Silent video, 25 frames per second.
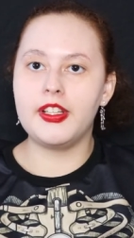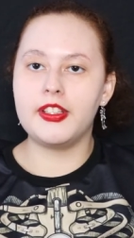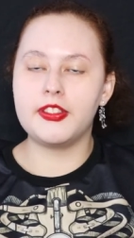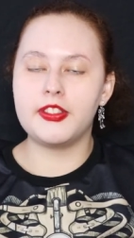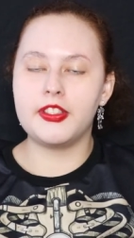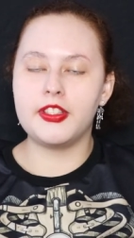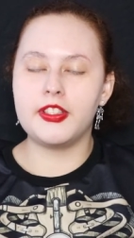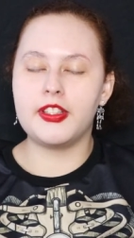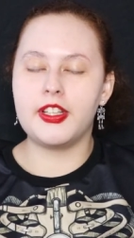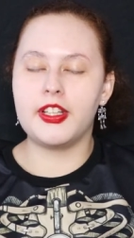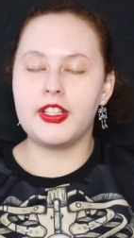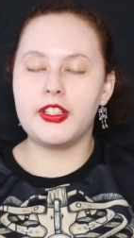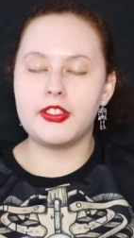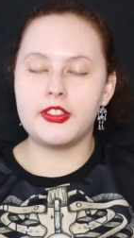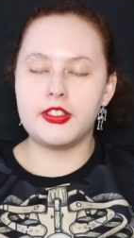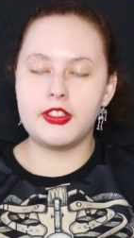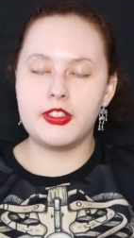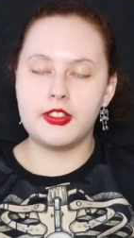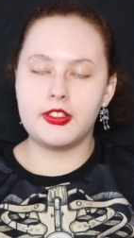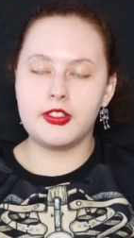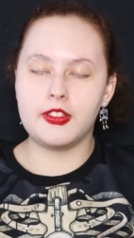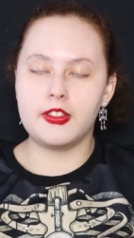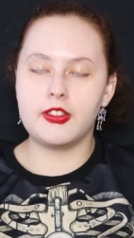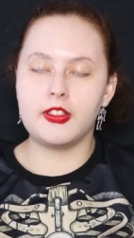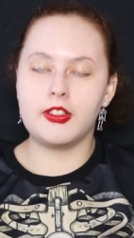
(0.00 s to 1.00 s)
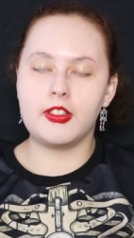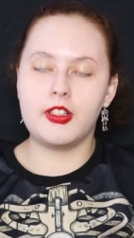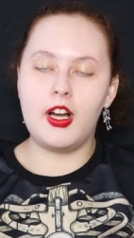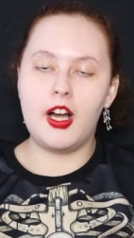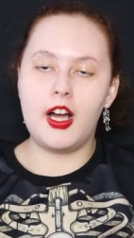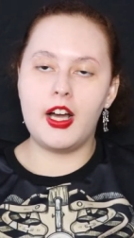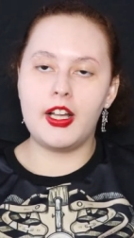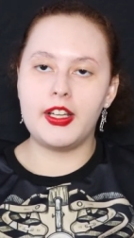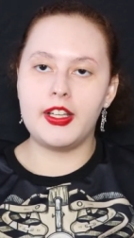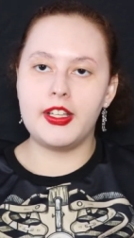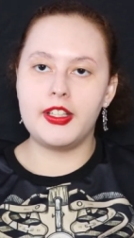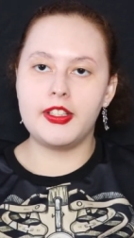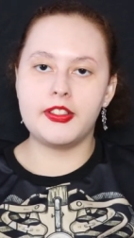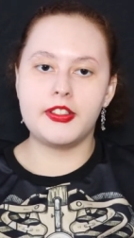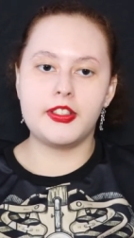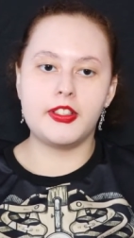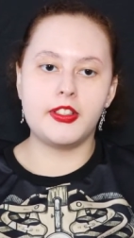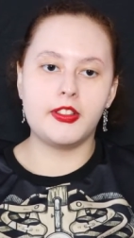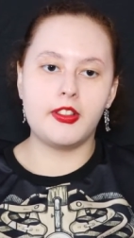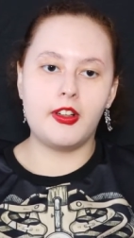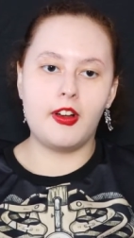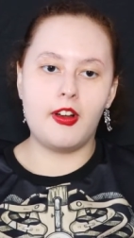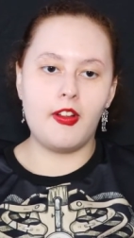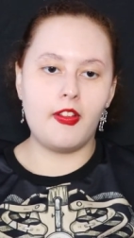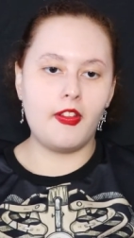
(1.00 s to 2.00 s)
and she thinks she's got it and
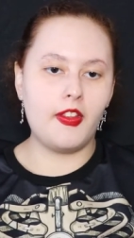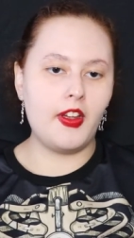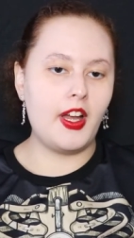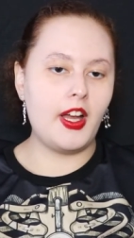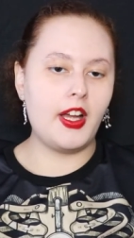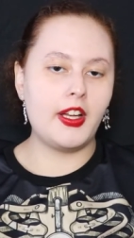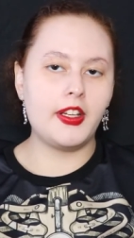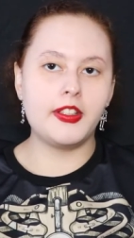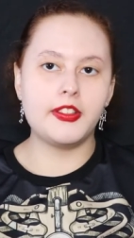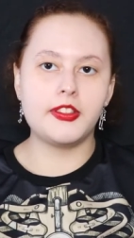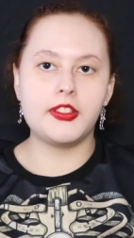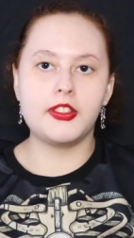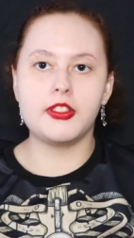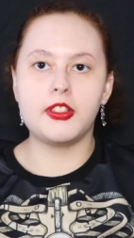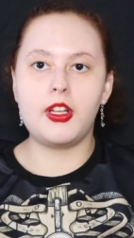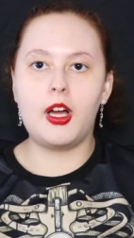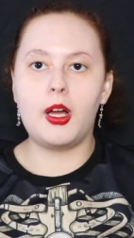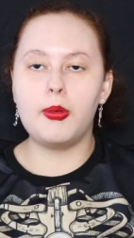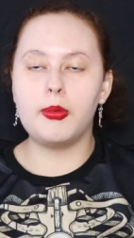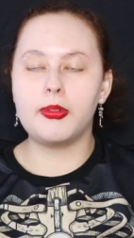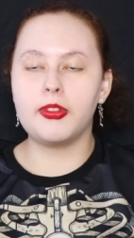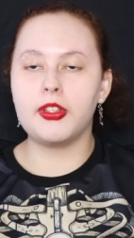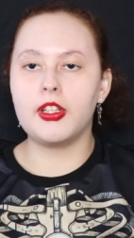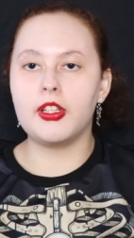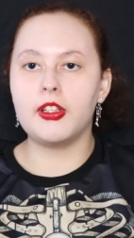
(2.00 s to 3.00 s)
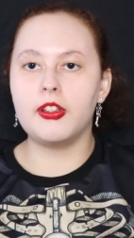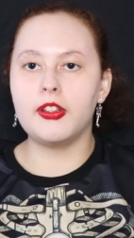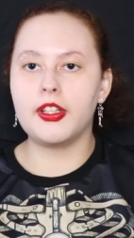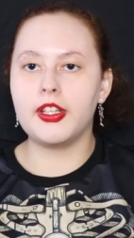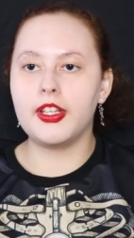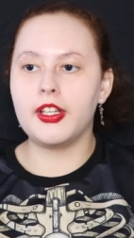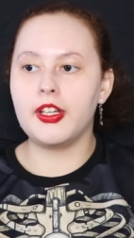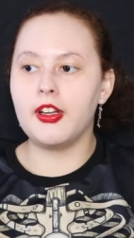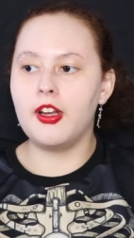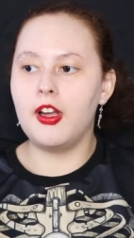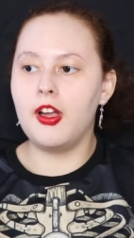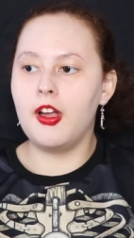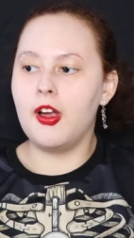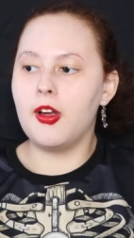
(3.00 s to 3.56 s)
she's all that, and she's obviously looking